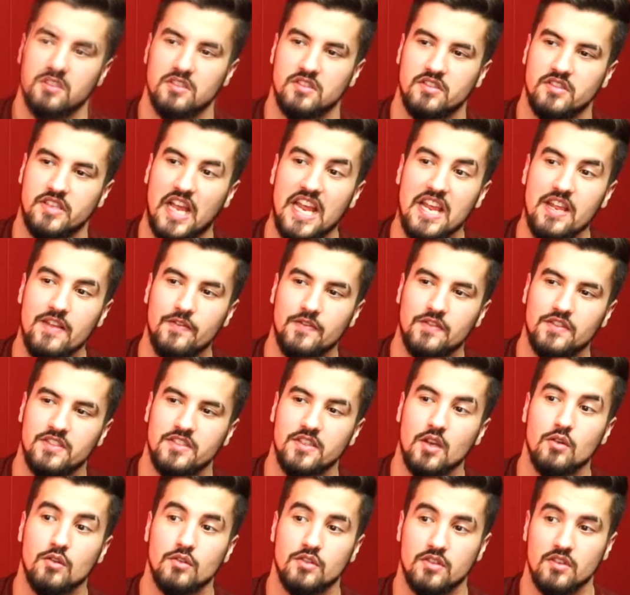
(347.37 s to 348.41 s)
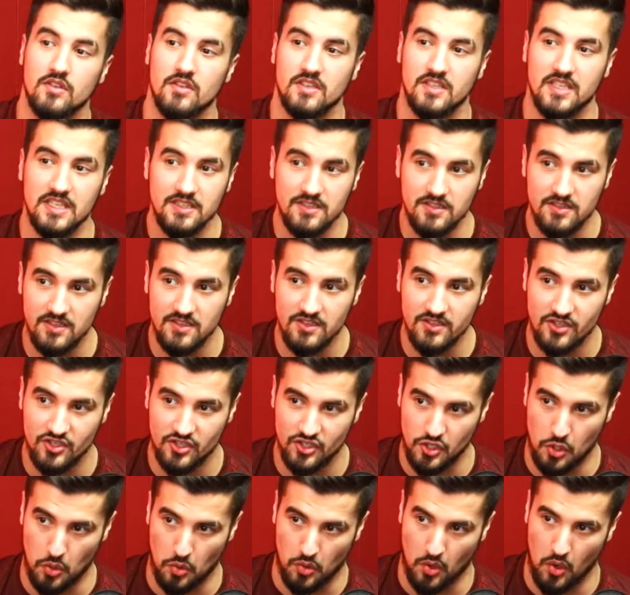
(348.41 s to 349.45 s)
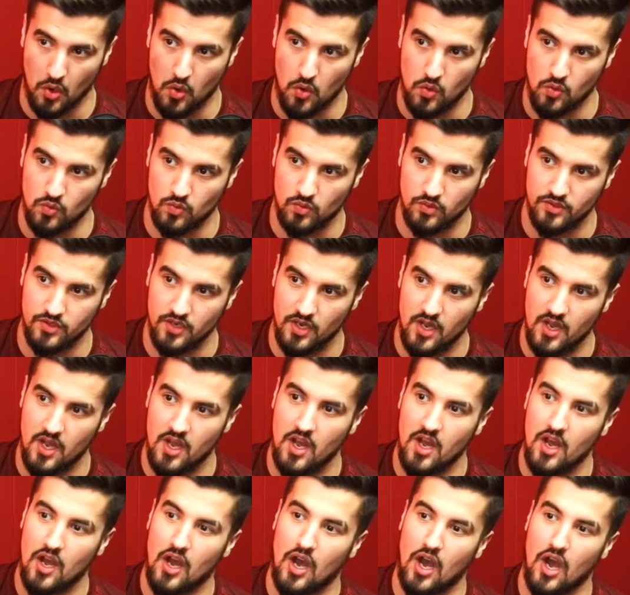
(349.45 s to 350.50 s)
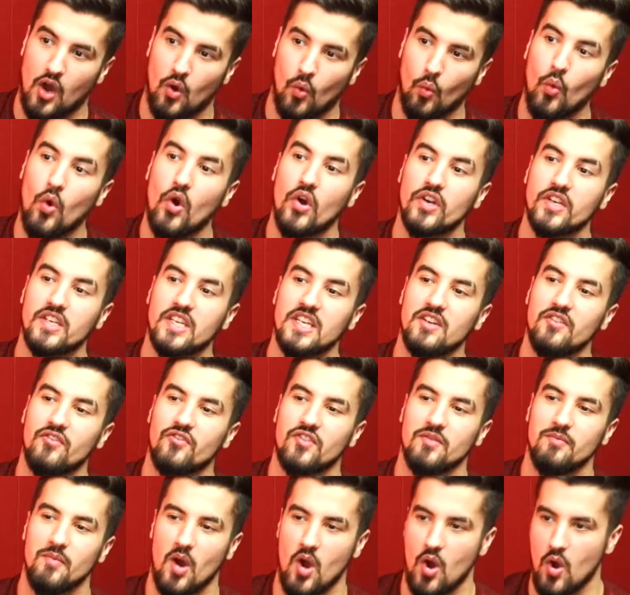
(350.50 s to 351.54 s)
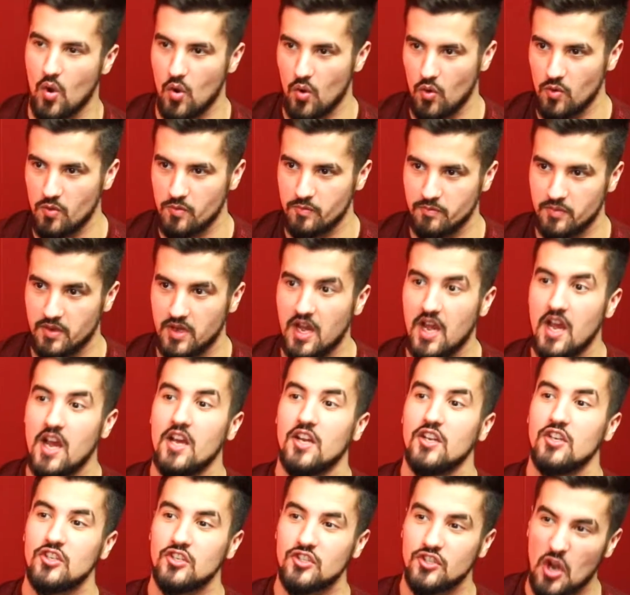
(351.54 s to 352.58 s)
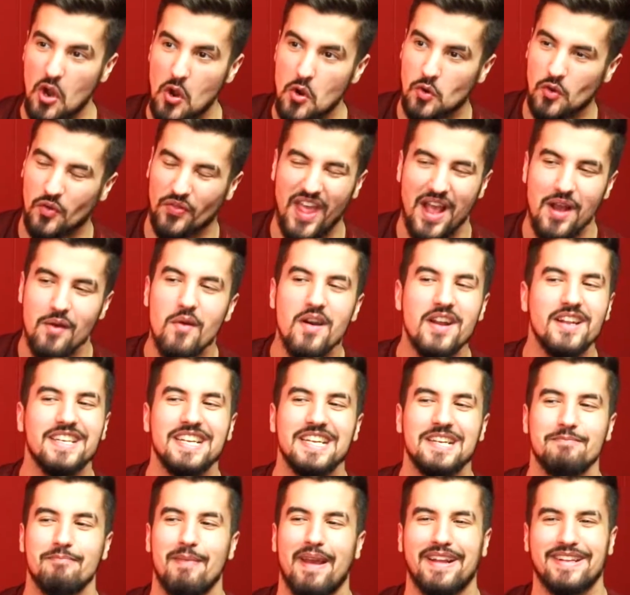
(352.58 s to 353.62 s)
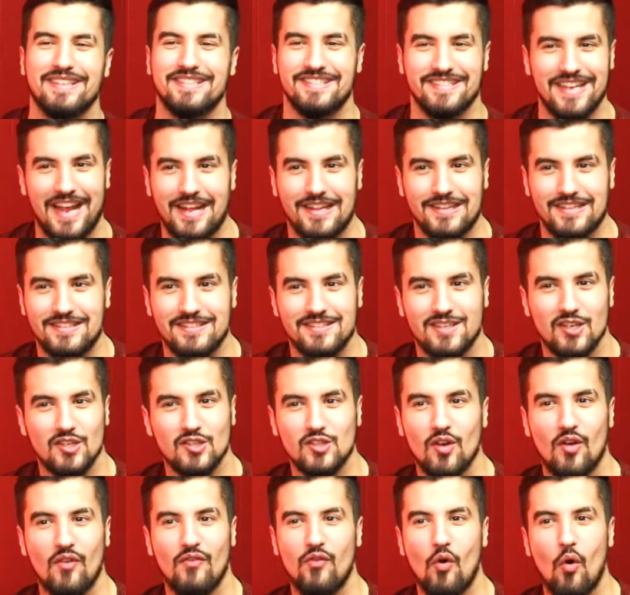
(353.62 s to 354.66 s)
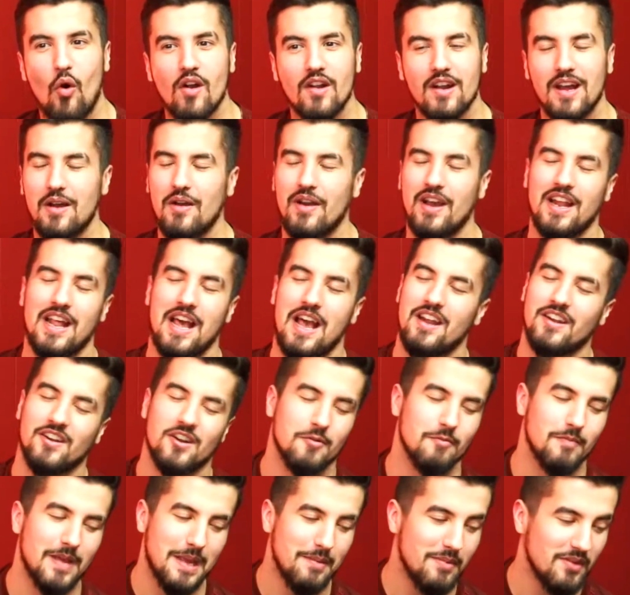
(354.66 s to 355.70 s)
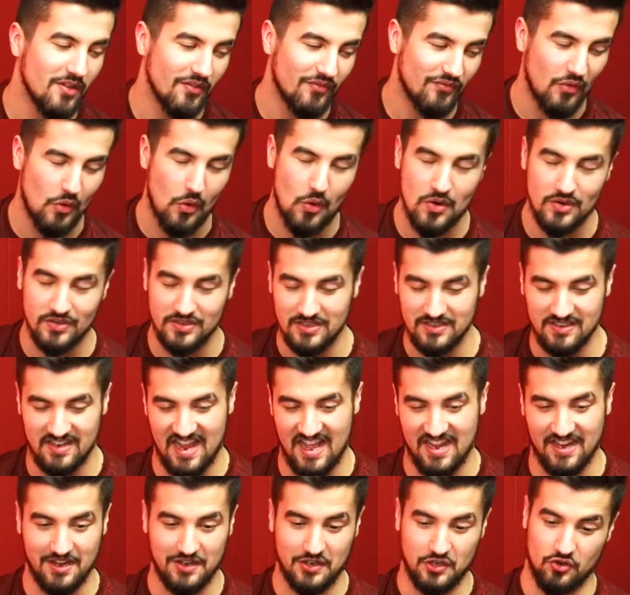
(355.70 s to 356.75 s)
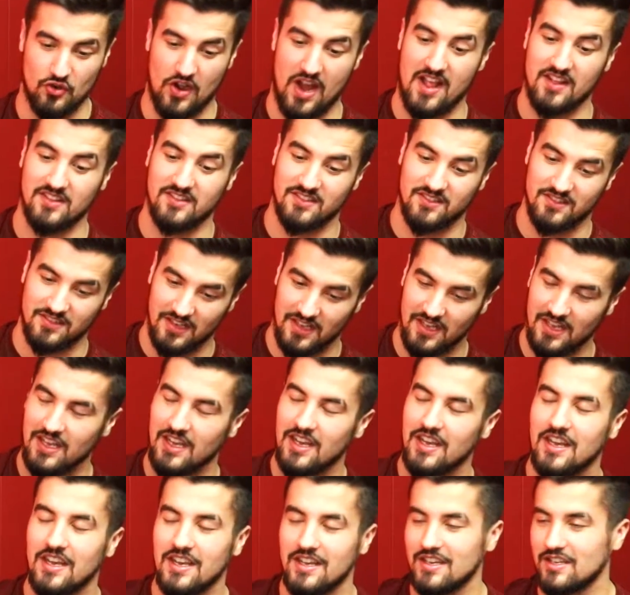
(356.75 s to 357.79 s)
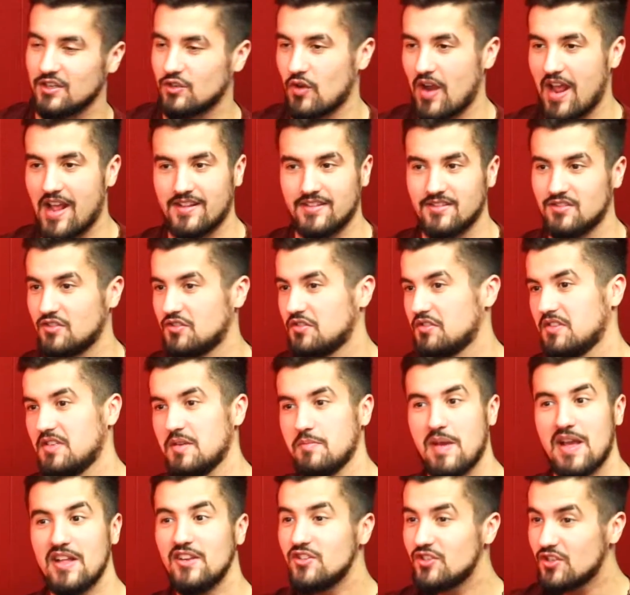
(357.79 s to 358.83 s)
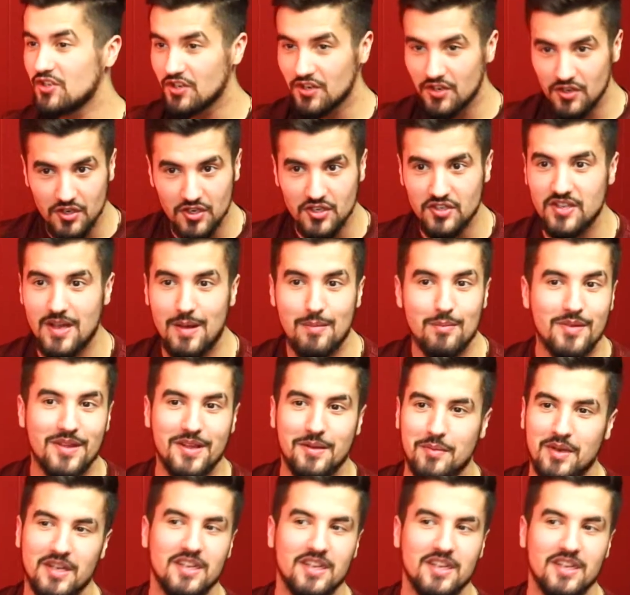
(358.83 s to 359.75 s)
Safe social distance chokehold. Uh, working from home choke. That one didn't make sense. Because the force, oh, I don't know, maybe the force is like trans, trans-dimensional or something.